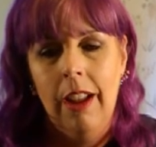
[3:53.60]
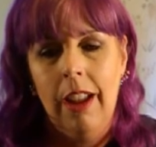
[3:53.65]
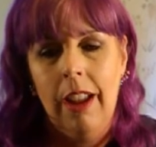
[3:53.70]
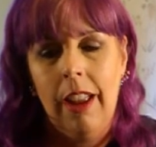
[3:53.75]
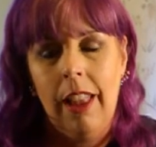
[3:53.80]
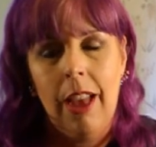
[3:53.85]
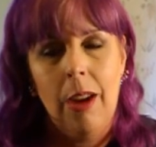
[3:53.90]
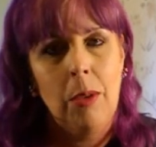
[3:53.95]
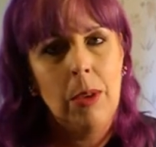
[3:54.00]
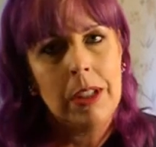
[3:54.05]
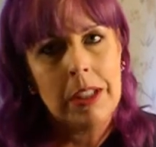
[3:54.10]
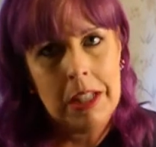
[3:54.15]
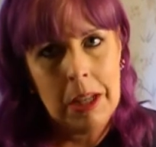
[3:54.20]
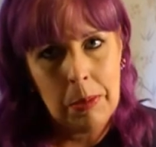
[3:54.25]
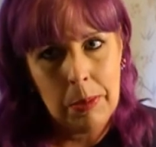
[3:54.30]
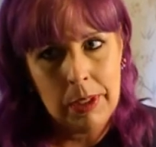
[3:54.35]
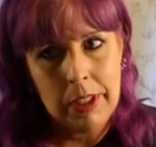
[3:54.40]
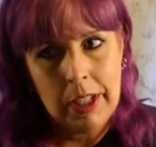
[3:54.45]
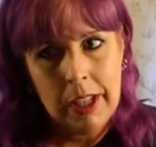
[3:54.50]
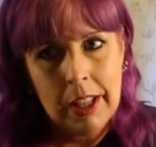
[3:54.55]
and I wasn't
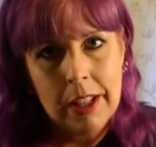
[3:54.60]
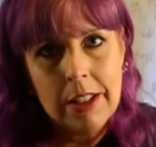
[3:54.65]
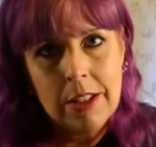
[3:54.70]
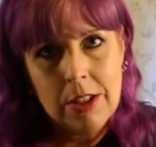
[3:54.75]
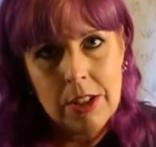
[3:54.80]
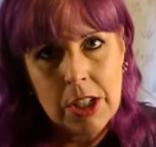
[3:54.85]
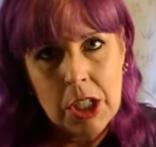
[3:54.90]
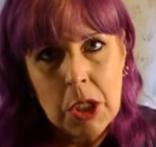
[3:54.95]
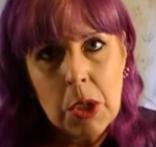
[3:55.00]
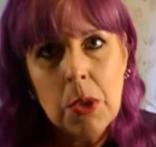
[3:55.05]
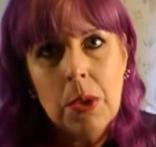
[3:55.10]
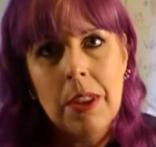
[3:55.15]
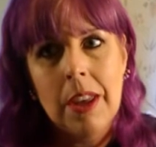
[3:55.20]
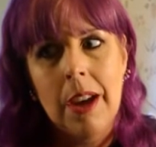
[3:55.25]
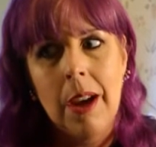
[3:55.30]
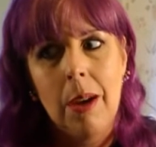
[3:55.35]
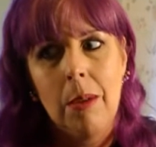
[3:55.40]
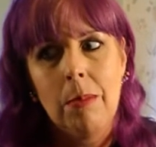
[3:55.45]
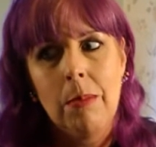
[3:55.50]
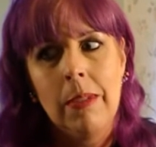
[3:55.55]
able to get to
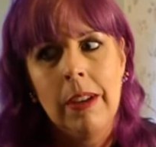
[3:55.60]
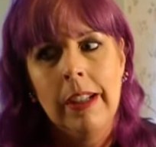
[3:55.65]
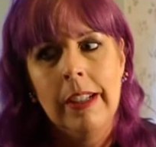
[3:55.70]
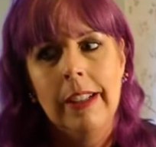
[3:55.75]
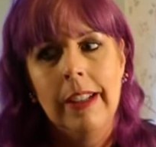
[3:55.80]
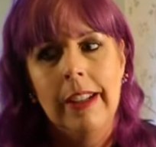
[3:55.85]
them